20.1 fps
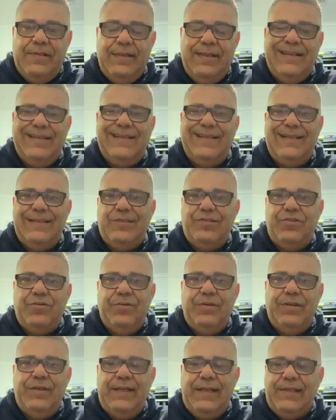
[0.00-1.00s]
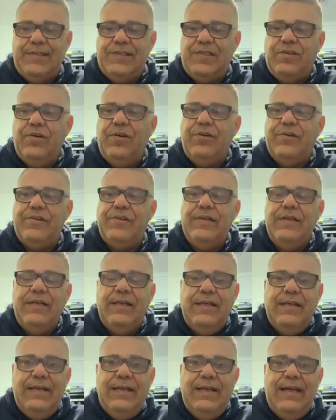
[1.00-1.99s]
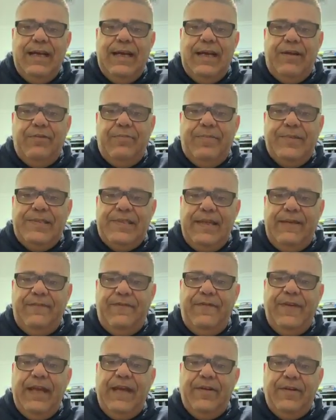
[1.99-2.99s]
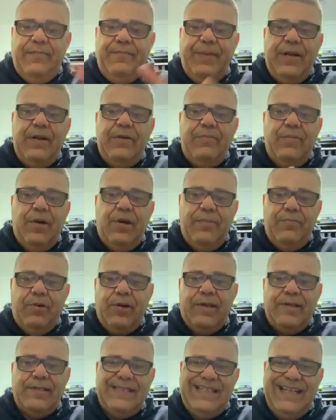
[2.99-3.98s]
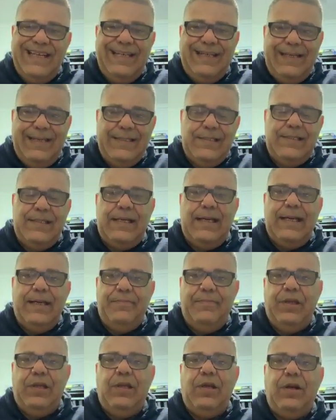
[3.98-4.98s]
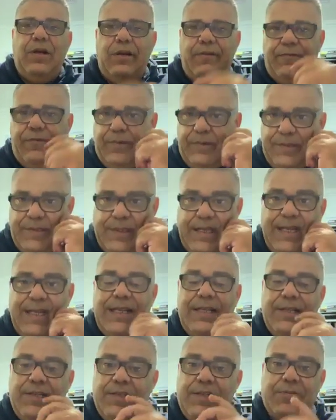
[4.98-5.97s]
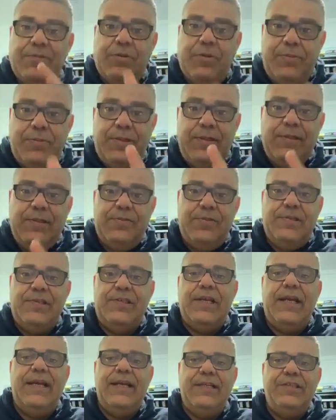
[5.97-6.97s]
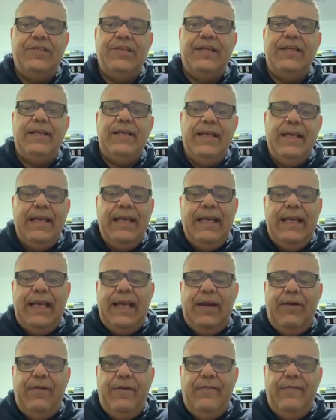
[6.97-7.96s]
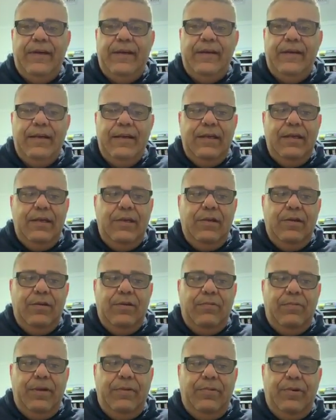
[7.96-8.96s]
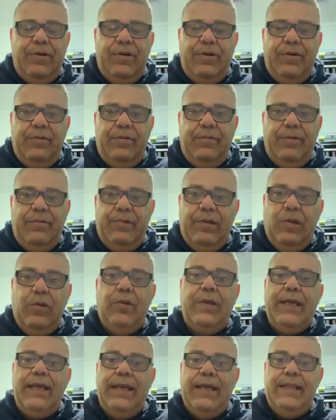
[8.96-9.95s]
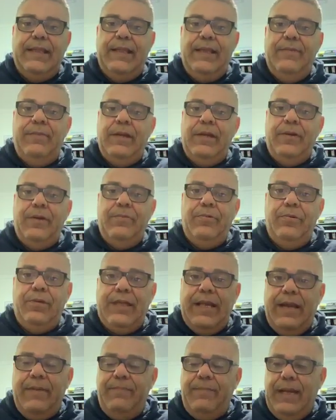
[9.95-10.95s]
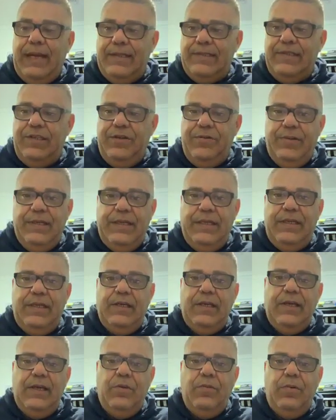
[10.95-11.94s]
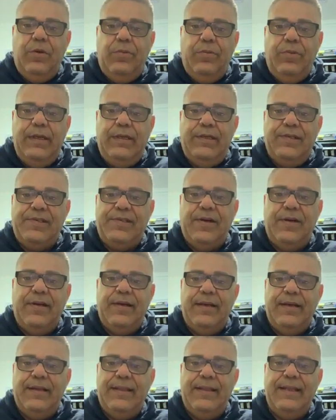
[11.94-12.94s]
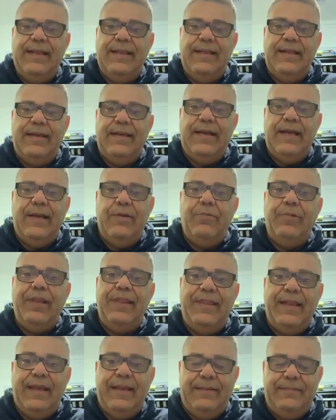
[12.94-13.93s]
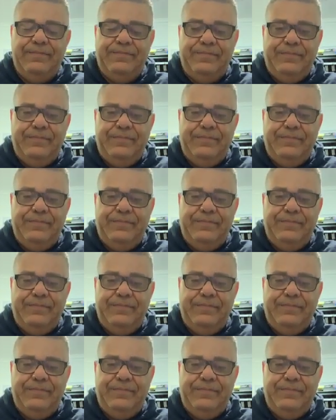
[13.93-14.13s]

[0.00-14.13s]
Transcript: That's not 100% fair. And bear in mind, what I said yesterday in my live was subscriptions was changing. However, we were looking at them, and I would come back to you and let you know what we decided at the end of the day with that.